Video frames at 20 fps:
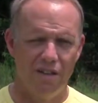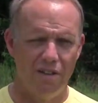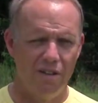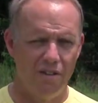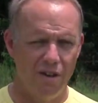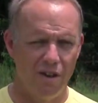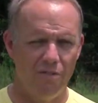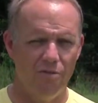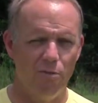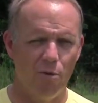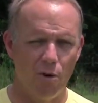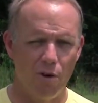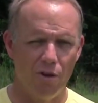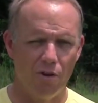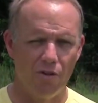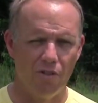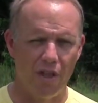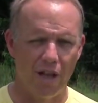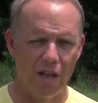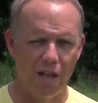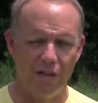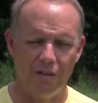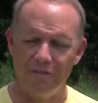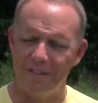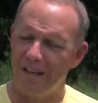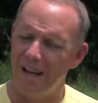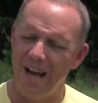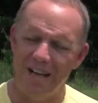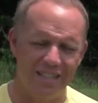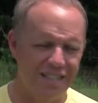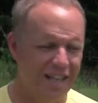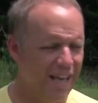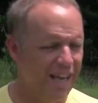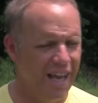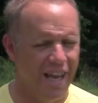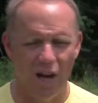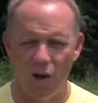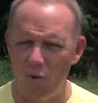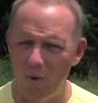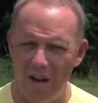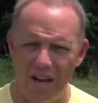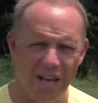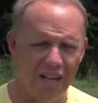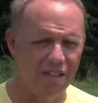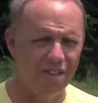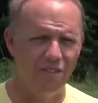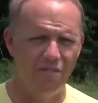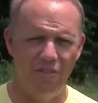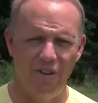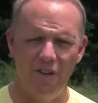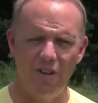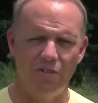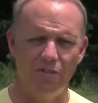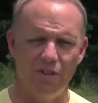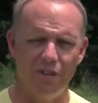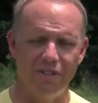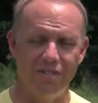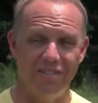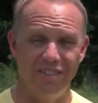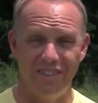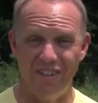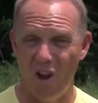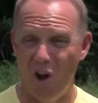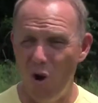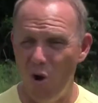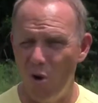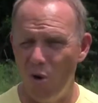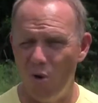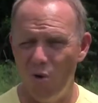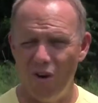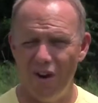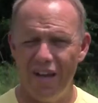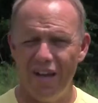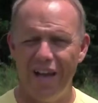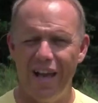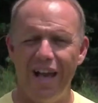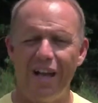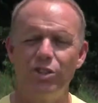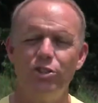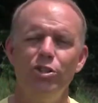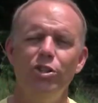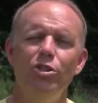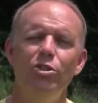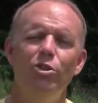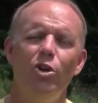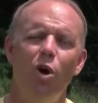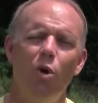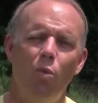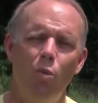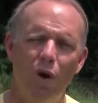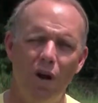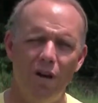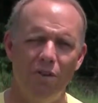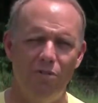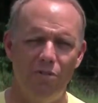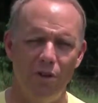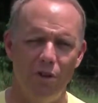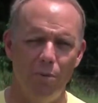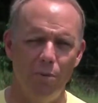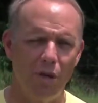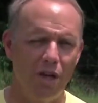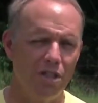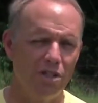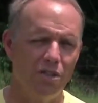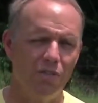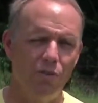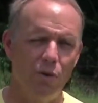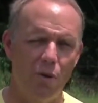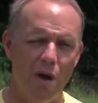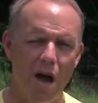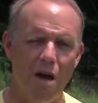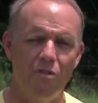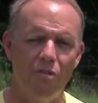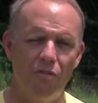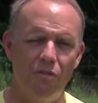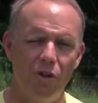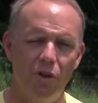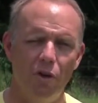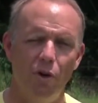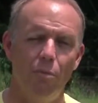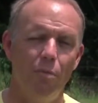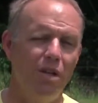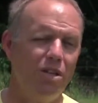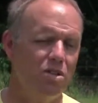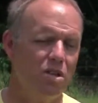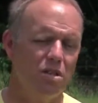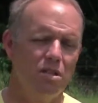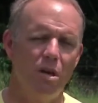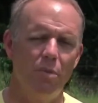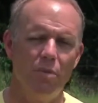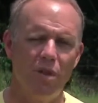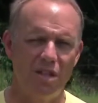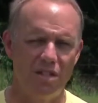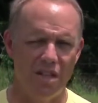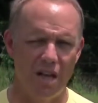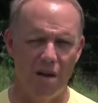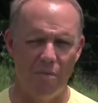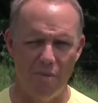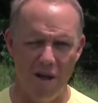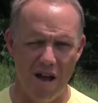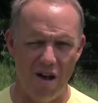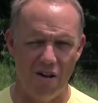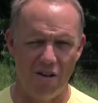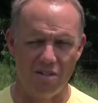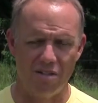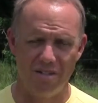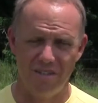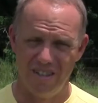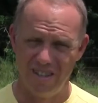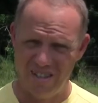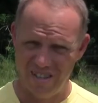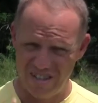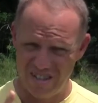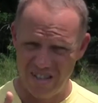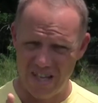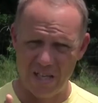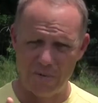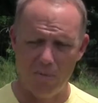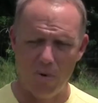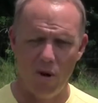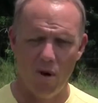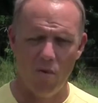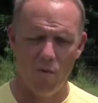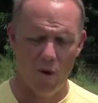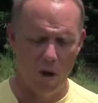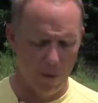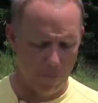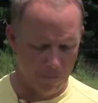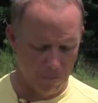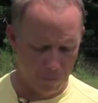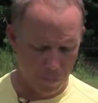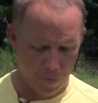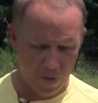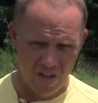Therefore, you're thinking, gosh, I can't quite get the feel of it. No, actually you don't want to feel, because if you have a feel, it means that something's out of balance. That's part one.